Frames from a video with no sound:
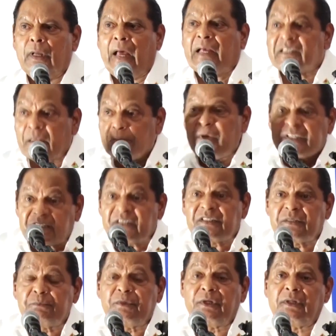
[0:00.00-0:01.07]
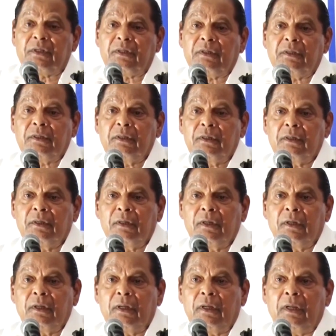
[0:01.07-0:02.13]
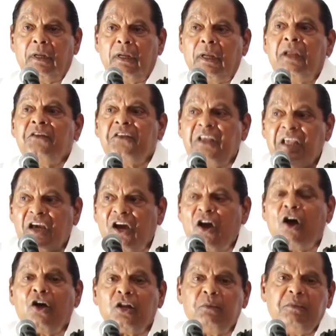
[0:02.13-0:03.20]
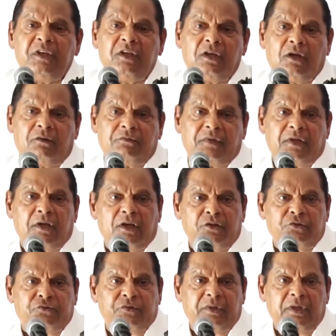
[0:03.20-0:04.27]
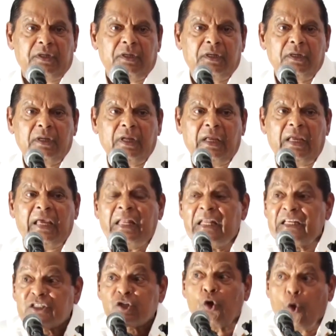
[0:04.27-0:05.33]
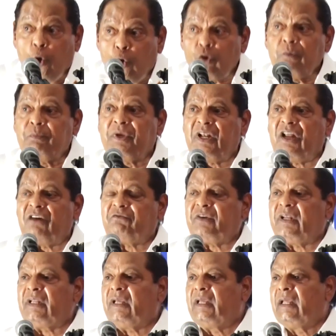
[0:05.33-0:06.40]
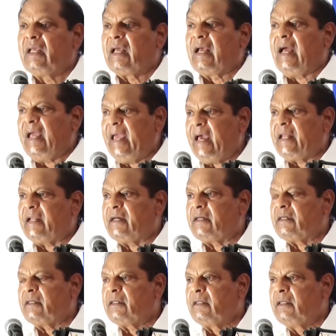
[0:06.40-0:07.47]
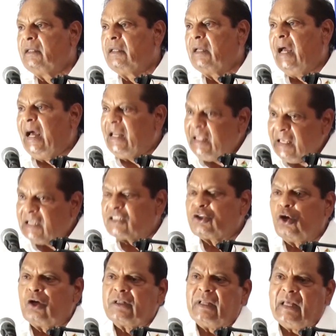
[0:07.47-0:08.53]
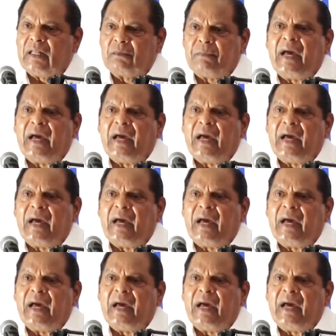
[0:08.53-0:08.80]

as a businessman in the economy of the country, in his own beloved Guyana and he has not held